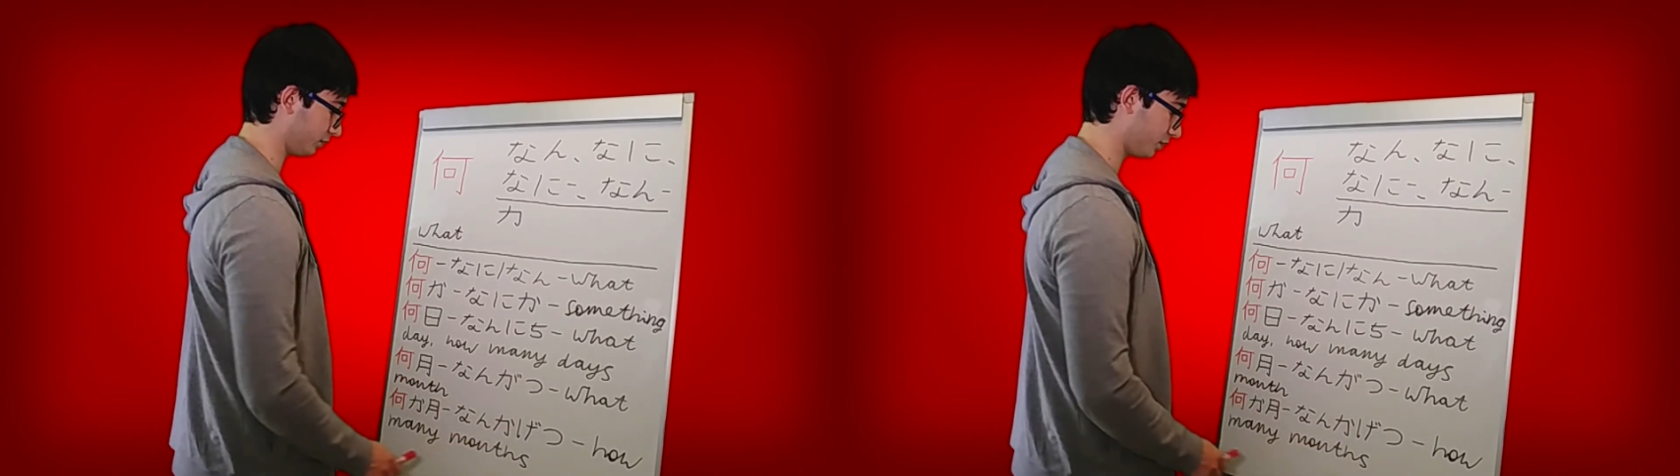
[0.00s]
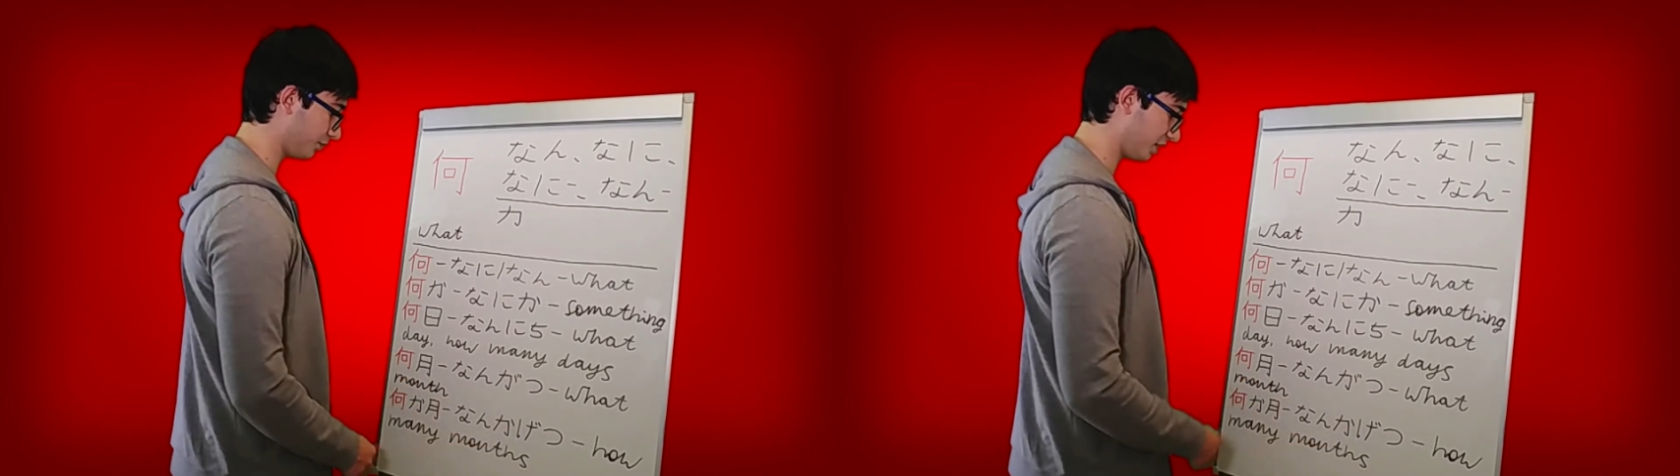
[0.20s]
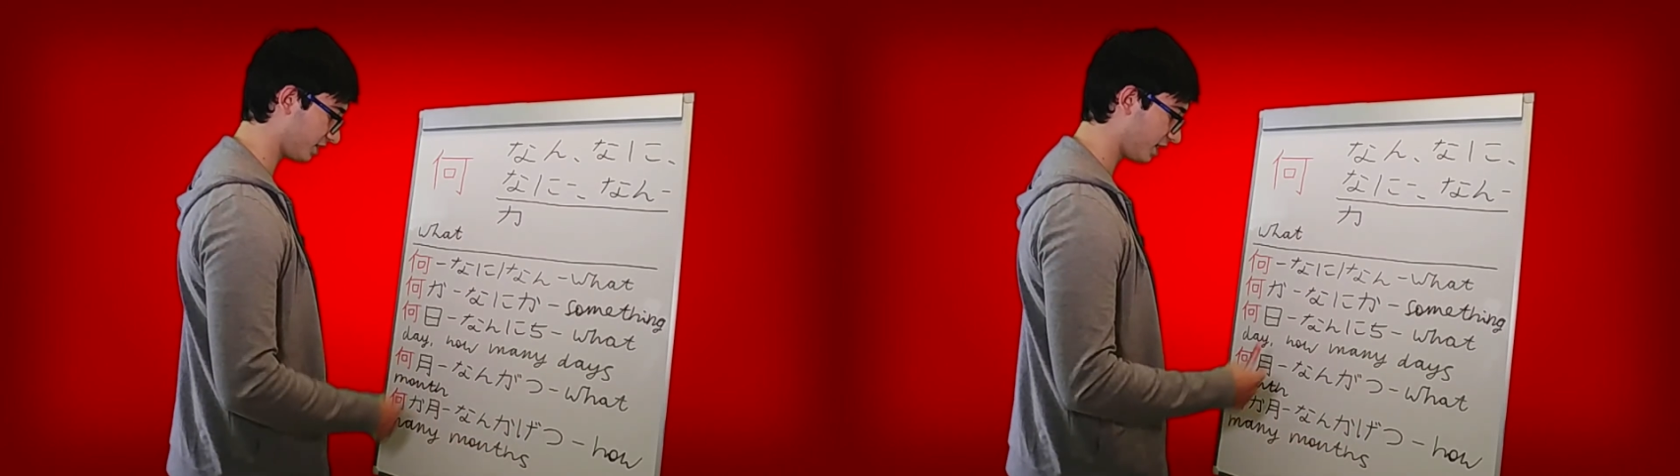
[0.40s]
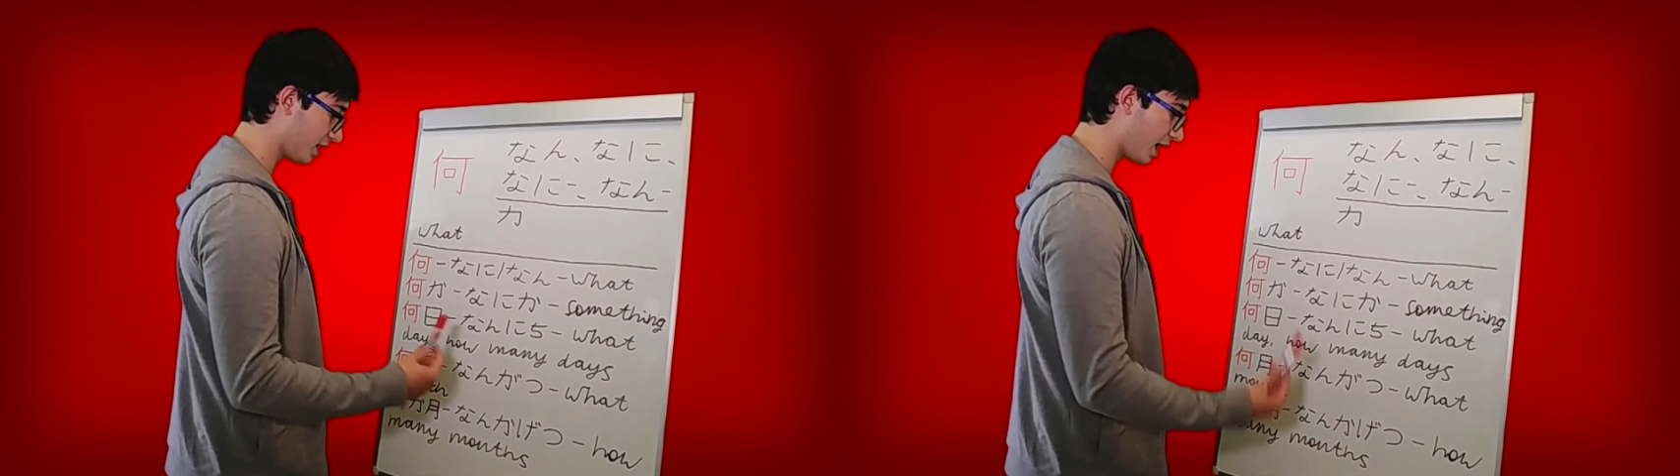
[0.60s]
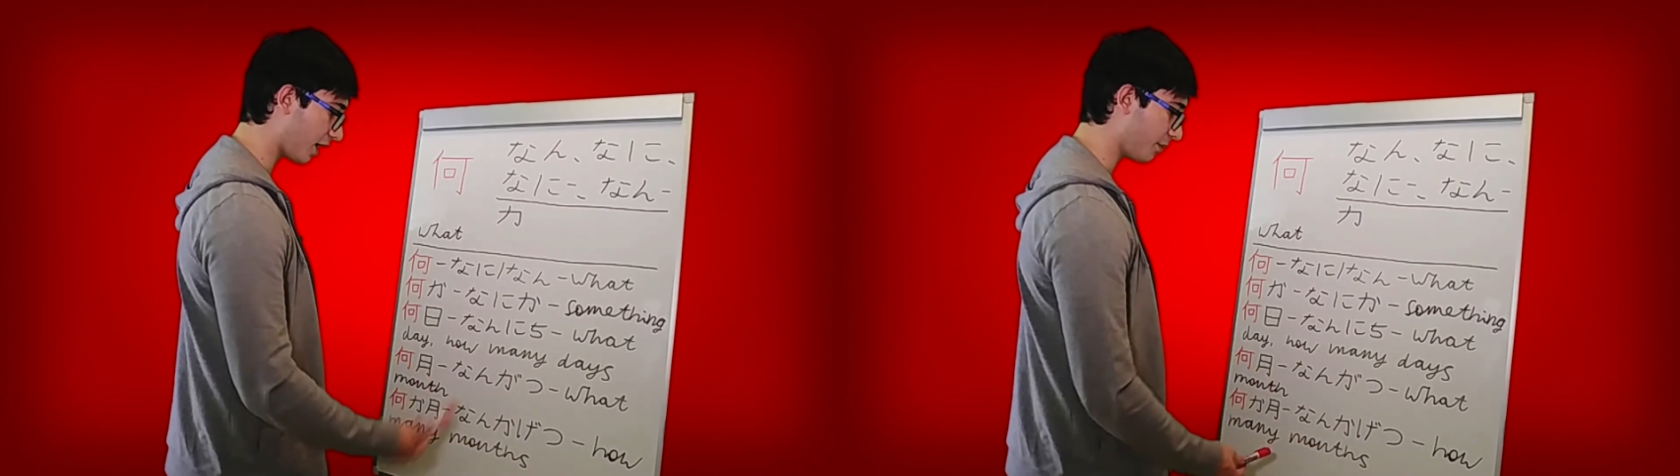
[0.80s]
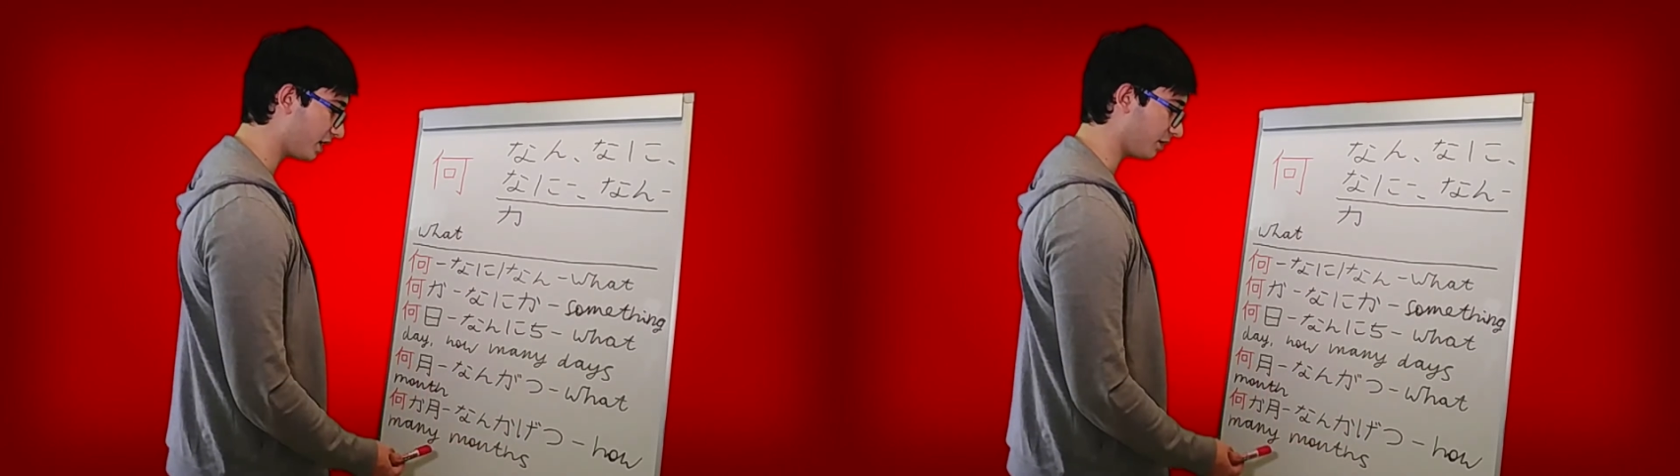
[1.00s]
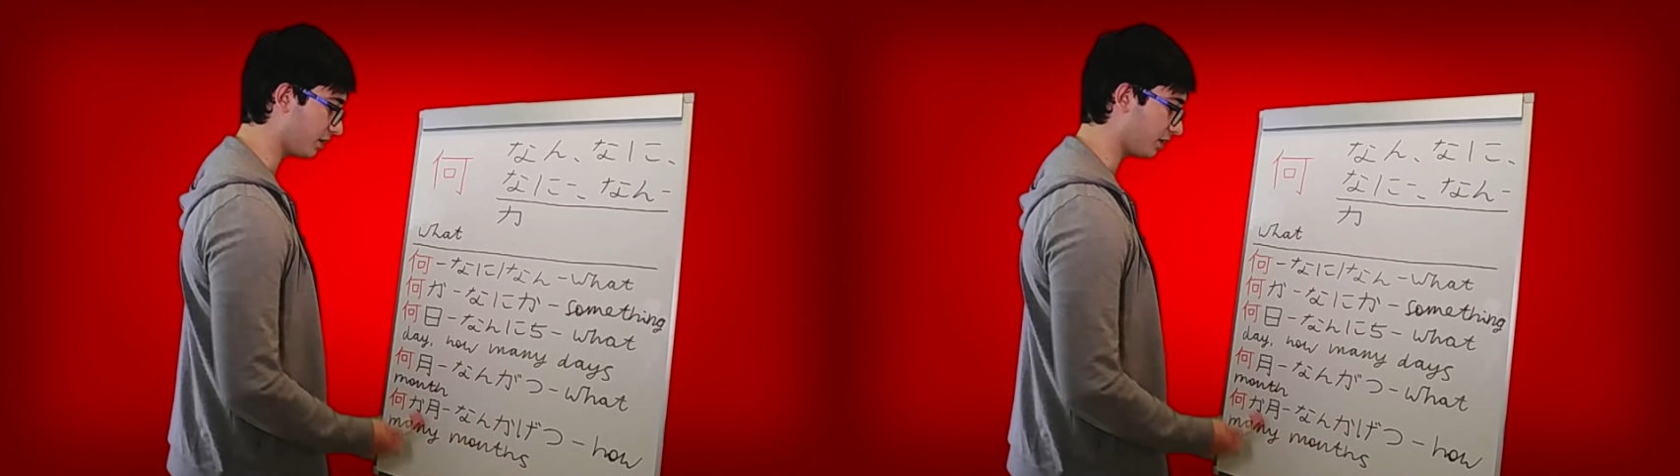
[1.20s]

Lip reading: which means how many